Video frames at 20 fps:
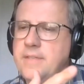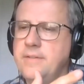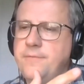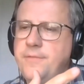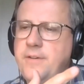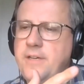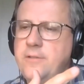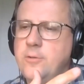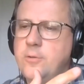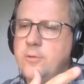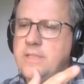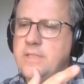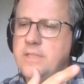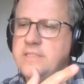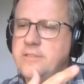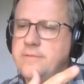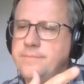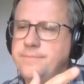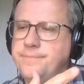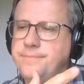Final
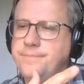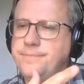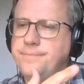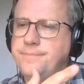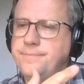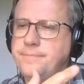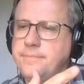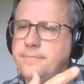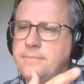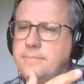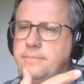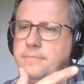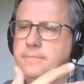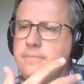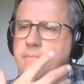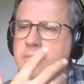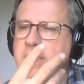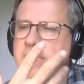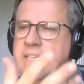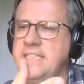question.
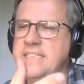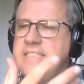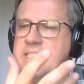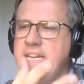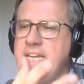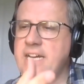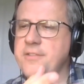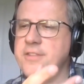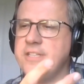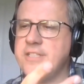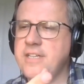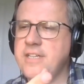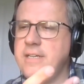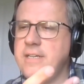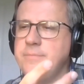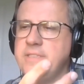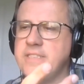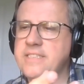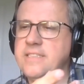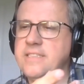Is now the
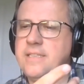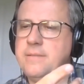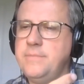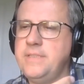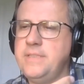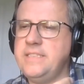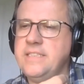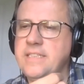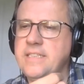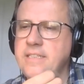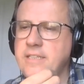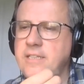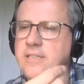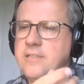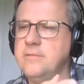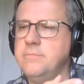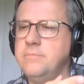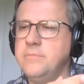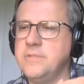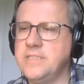time to start meeting in
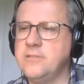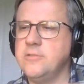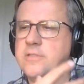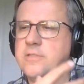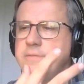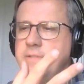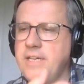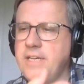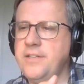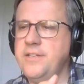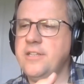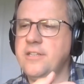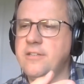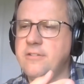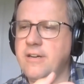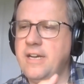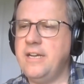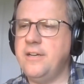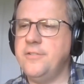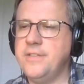homes sort of
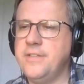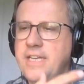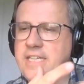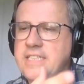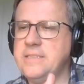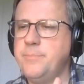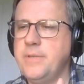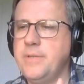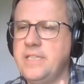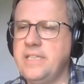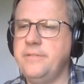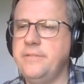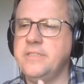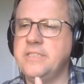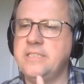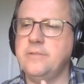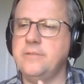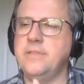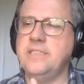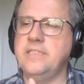underground, as
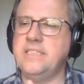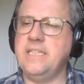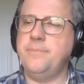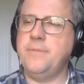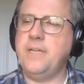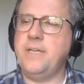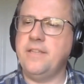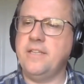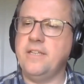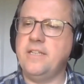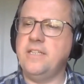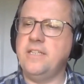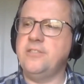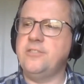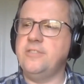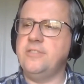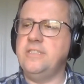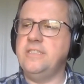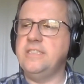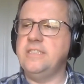believers do in some other
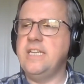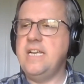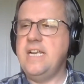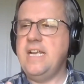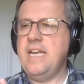countries,